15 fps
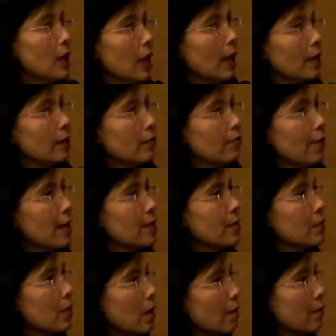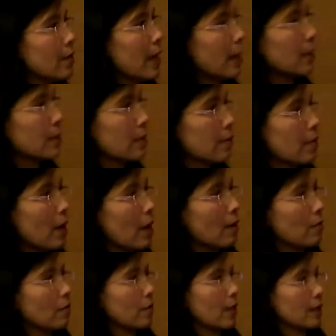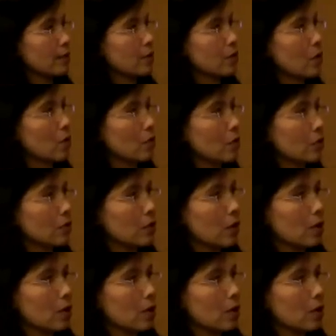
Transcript: in the face of negative health and social